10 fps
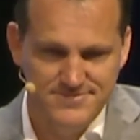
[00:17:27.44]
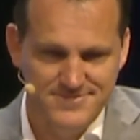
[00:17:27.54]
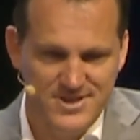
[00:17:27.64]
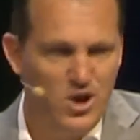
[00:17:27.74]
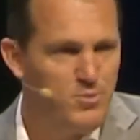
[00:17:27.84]

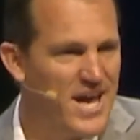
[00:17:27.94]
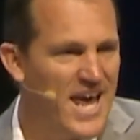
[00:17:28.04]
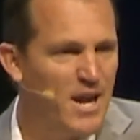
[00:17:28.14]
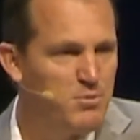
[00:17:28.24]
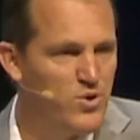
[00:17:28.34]
You ought to be able to
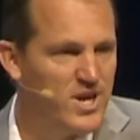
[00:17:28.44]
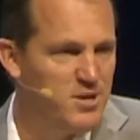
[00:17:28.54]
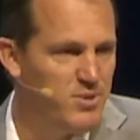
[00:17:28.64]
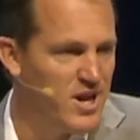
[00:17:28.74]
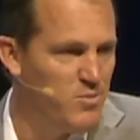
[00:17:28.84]
add up quickly to
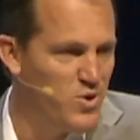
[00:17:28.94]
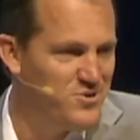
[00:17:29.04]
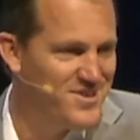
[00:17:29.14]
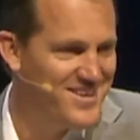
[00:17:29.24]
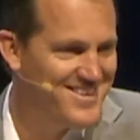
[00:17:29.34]
become
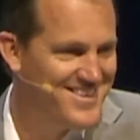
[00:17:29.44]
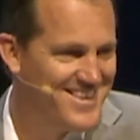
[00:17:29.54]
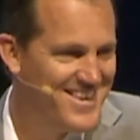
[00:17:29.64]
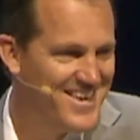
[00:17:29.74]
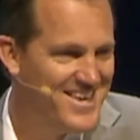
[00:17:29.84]
wealthy.
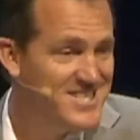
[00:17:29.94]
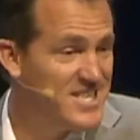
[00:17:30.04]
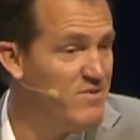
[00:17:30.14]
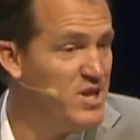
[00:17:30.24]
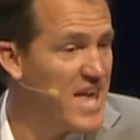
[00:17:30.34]

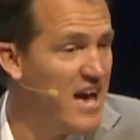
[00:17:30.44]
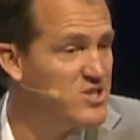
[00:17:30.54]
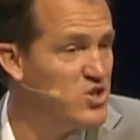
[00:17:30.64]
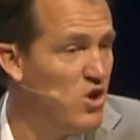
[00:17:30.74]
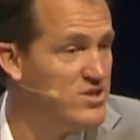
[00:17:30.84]

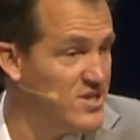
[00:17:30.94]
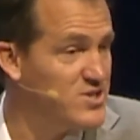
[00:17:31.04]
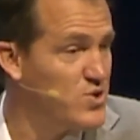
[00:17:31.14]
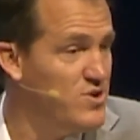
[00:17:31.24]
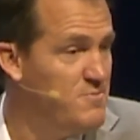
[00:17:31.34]
$70,000, is that
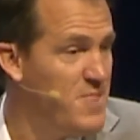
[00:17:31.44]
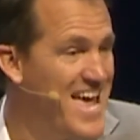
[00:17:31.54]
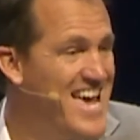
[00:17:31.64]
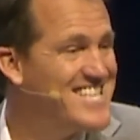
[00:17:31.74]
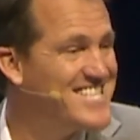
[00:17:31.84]
true?
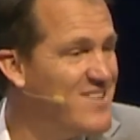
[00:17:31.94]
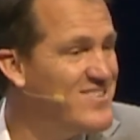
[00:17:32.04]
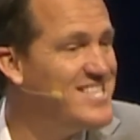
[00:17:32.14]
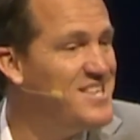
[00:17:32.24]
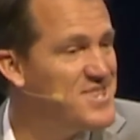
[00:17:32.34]

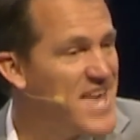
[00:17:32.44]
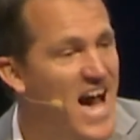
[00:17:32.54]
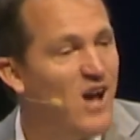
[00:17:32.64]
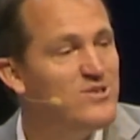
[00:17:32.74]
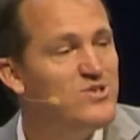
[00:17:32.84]

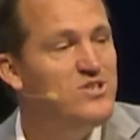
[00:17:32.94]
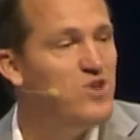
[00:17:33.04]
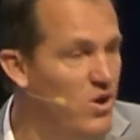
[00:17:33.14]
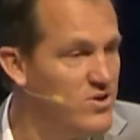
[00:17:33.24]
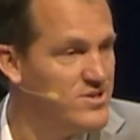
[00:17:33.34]

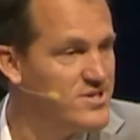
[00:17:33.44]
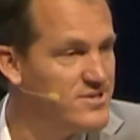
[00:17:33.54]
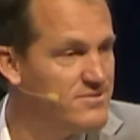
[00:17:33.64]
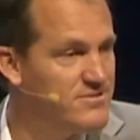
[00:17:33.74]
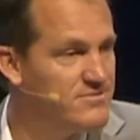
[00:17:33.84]
$70,000.
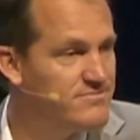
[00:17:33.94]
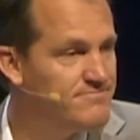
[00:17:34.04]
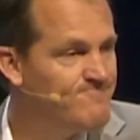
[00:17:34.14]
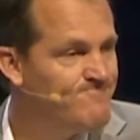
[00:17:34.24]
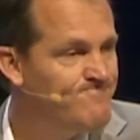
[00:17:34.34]

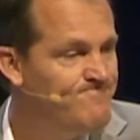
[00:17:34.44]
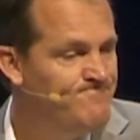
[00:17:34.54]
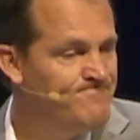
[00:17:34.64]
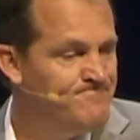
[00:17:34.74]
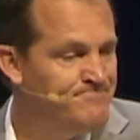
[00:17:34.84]

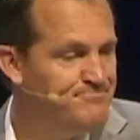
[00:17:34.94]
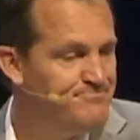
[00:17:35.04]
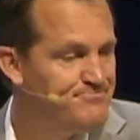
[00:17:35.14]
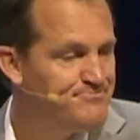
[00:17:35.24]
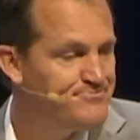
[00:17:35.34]

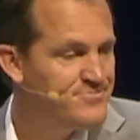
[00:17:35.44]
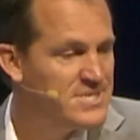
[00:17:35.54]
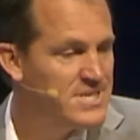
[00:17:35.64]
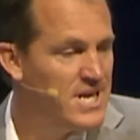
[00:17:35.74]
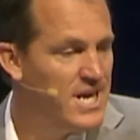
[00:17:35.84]

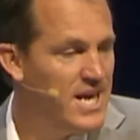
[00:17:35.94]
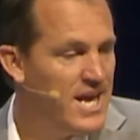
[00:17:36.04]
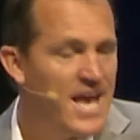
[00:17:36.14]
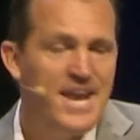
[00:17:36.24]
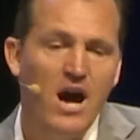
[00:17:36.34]

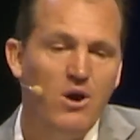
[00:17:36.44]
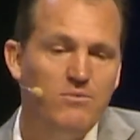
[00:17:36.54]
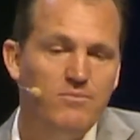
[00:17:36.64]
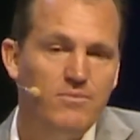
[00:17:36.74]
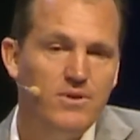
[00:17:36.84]
And now,
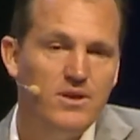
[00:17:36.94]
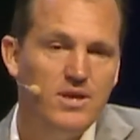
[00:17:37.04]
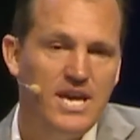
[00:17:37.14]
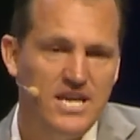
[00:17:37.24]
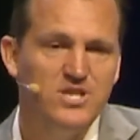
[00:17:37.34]

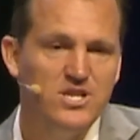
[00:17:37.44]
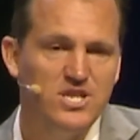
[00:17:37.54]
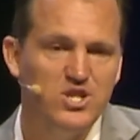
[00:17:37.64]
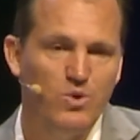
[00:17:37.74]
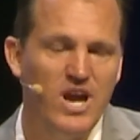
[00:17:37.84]
here's the
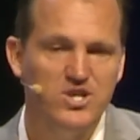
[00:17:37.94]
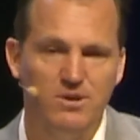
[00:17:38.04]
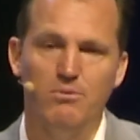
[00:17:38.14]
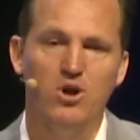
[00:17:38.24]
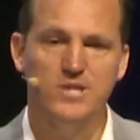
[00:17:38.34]
situation.
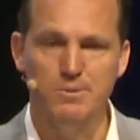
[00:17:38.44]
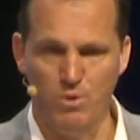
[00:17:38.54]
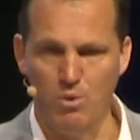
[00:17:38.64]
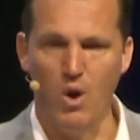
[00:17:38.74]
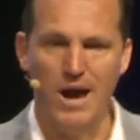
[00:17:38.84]
Most people
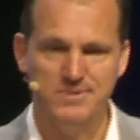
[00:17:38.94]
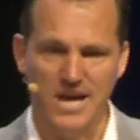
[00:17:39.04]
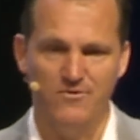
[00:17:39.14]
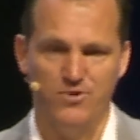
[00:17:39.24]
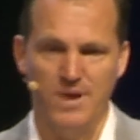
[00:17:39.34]
were wiped
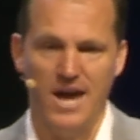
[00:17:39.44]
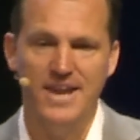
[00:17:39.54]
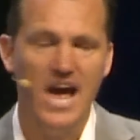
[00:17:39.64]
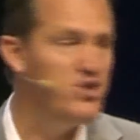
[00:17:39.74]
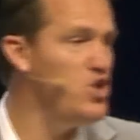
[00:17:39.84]
out from that.
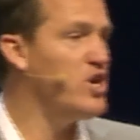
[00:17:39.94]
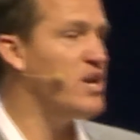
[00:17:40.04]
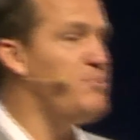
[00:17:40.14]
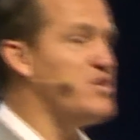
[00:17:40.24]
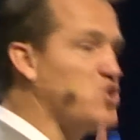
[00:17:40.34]
Now, you can
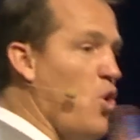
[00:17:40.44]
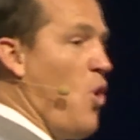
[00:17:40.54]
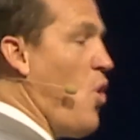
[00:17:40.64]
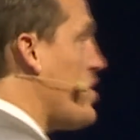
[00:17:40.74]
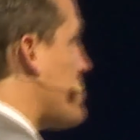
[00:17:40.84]
be
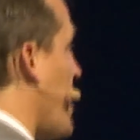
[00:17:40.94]
taught